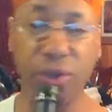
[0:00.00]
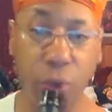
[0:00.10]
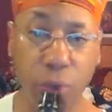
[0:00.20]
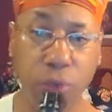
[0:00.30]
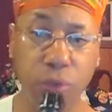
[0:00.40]

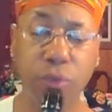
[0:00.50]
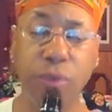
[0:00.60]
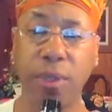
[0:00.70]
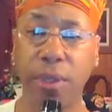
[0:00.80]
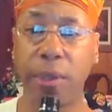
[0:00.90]
goon,
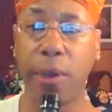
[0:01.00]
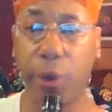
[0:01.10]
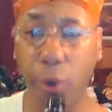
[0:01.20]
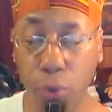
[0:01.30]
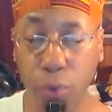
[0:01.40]

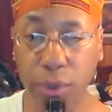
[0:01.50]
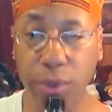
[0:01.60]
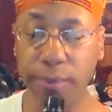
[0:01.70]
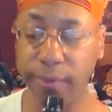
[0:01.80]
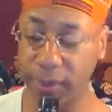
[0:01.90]

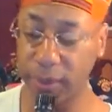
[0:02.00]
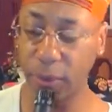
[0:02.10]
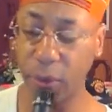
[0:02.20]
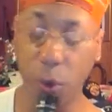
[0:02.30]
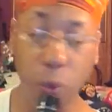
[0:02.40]

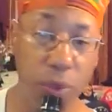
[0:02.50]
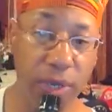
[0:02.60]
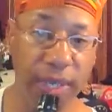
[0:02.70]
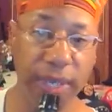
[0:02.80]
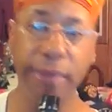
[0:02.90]

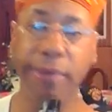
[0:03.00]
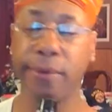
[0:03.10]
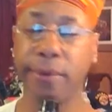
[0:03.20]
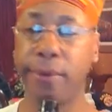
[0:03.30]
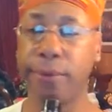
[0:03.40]
hooligan,
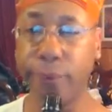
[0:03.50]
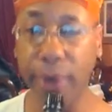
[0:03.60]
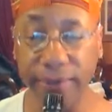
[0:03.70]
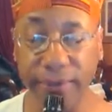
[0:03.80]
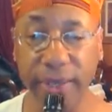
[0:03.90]

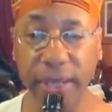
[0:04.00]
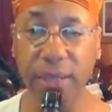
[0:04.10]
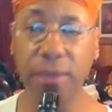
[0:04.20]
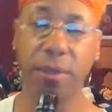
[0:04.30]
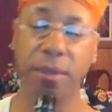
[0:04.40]

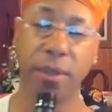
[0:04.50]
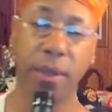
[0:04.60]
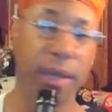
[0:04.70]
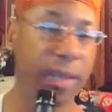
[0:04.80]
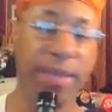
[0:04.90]
ruffian,
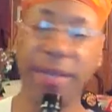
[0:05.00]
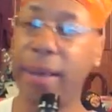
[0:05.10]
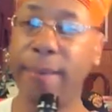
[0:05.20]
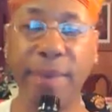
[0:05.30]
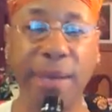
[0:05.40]
and
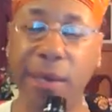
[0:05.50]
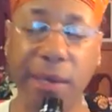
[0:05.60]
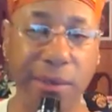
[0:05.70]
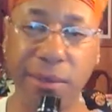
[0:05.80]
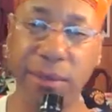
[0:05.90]
there are many
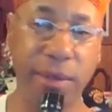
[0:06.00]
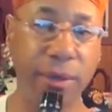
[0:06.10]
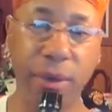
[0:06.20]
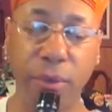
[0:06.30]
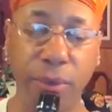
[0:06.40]

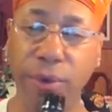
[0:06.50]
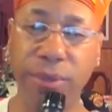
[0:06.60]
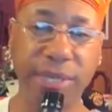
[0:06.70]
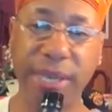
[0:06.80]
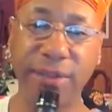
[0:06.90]
other
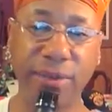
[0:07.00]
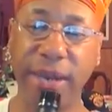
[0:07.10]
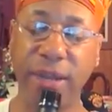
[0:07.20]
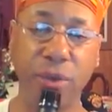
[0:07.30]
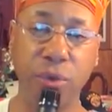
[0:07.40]
words that they
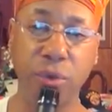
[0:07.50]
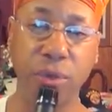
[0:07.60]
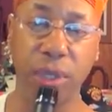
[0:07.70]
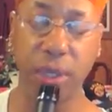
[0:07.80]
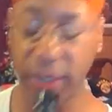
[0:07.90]
try to
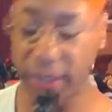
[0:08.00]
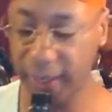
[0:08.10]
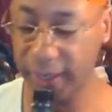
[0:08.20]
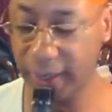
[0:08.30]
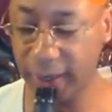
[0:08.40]
use.
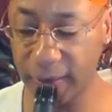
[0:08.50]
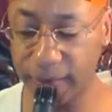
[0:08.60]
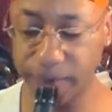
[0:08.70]
And